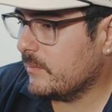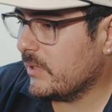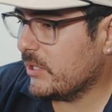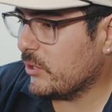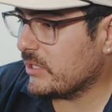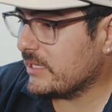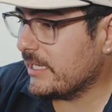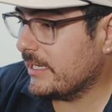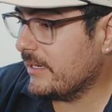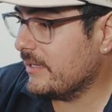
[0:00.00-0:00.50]

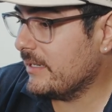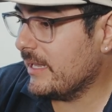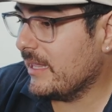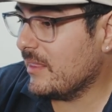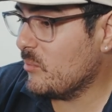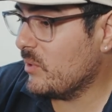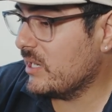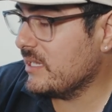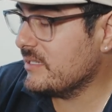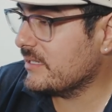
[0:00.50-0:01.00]
at the end of the day,
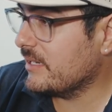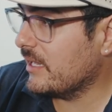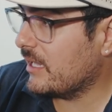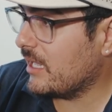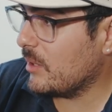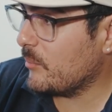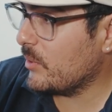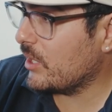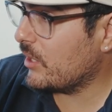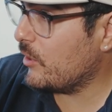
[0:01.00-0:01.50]
the money's gonna
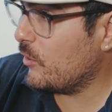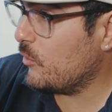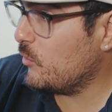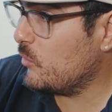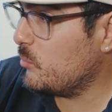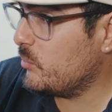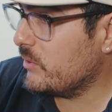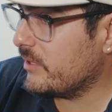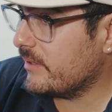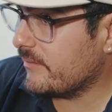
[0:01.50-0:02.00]
come and
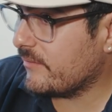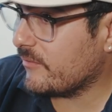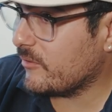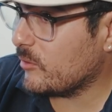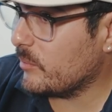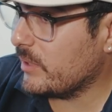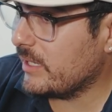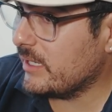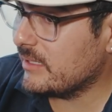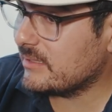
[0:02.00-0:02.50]
go. But
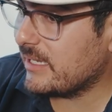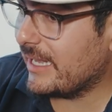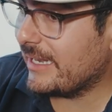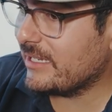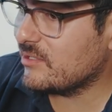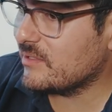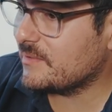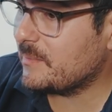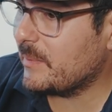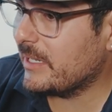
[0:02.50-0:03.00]
for me, it's
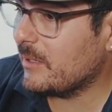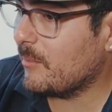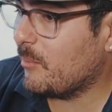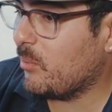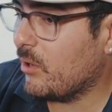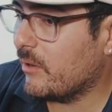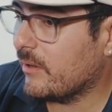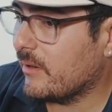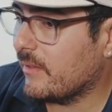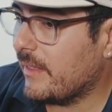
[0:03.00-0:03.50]
like just being a
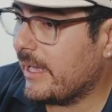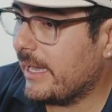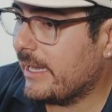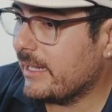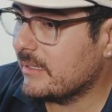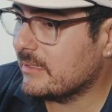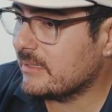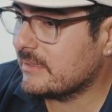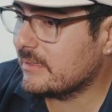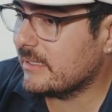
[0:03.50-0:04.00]
part of
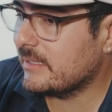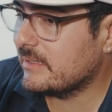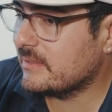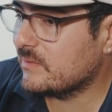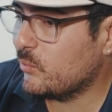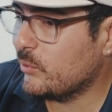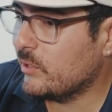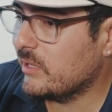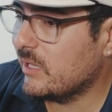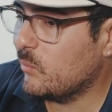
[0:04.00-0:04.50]
that is
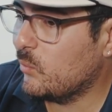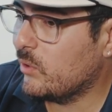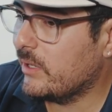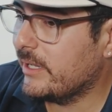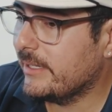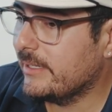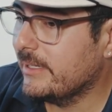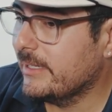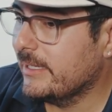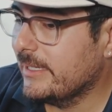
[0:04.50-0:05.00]
really
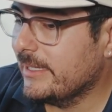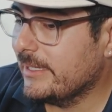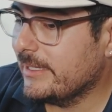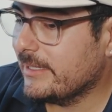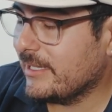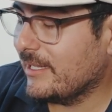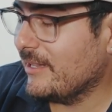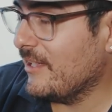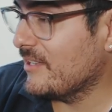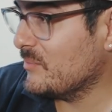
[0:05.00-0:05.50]
what
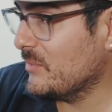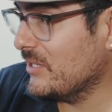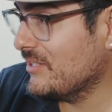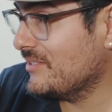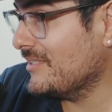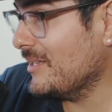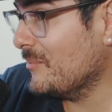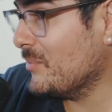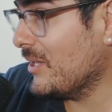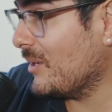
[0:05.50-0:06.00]
allows me to
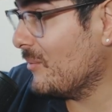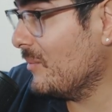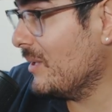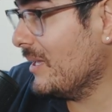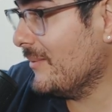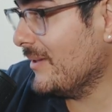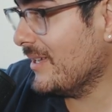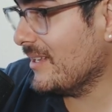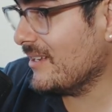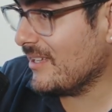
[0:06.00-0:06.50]
sleep like a
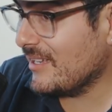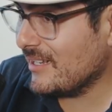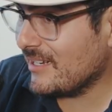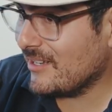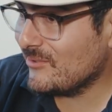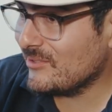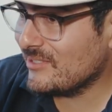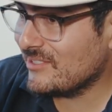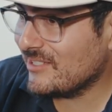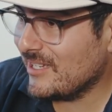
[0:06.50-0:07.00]
baby at night,
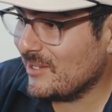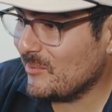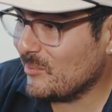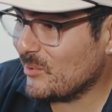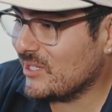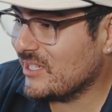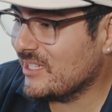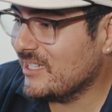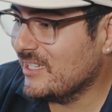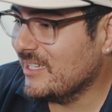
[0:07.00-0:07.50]
I would say.
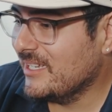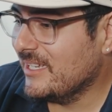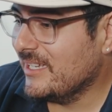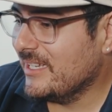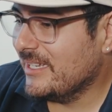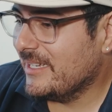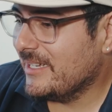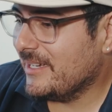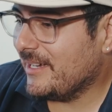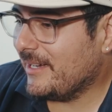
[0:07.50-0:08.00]
But
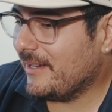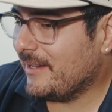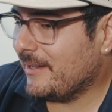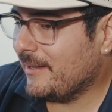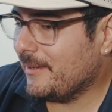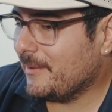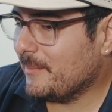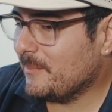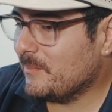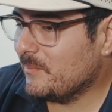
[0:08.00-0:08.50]

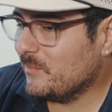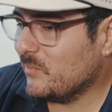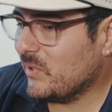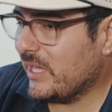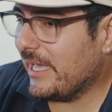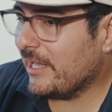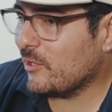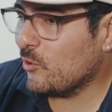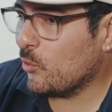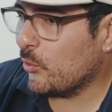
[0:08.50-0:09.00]

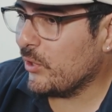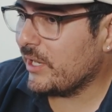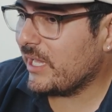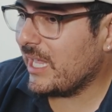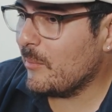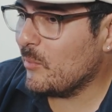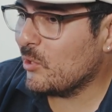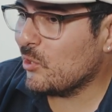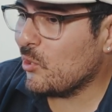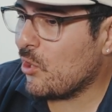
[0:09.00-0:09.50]
yeah, Nora
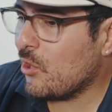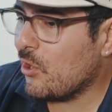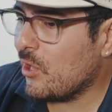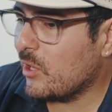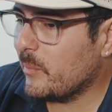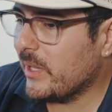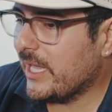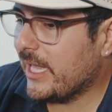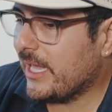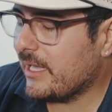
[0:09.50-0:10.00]
came
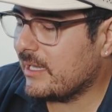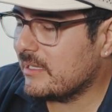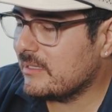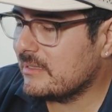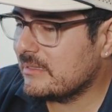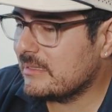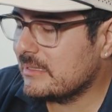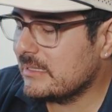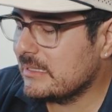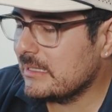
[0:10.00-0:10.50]
along
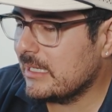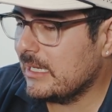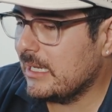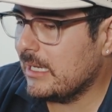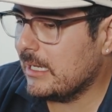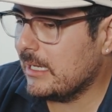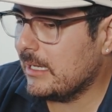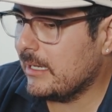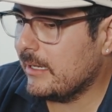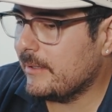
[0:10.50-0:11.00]
because
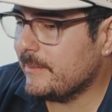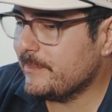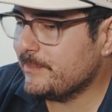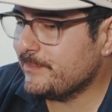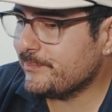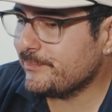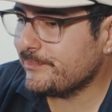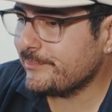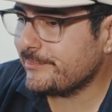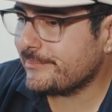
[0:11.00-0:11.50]

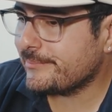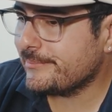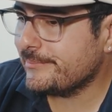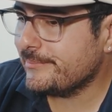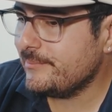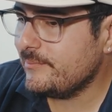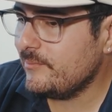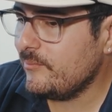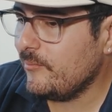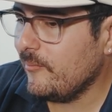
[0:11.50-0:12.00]

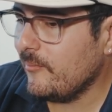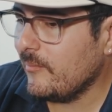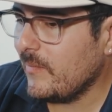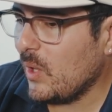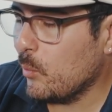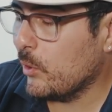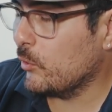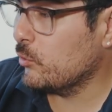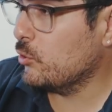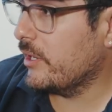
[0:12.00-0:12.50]

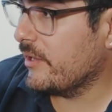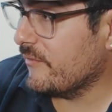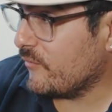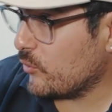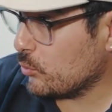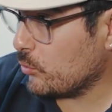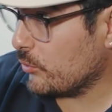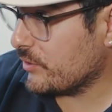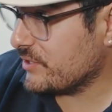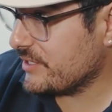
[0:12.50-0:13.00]
we were looking
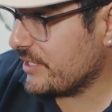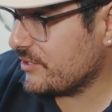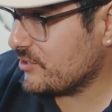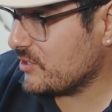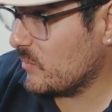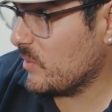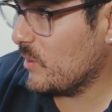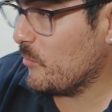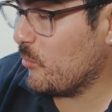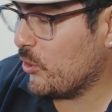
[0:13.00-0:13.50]
for an
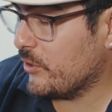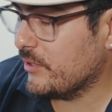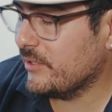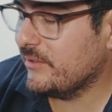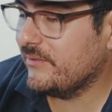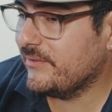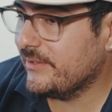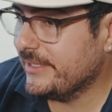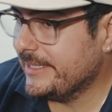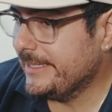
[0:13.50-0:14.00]
organization to be a part
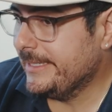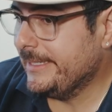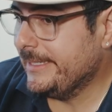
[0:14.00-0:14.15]
of.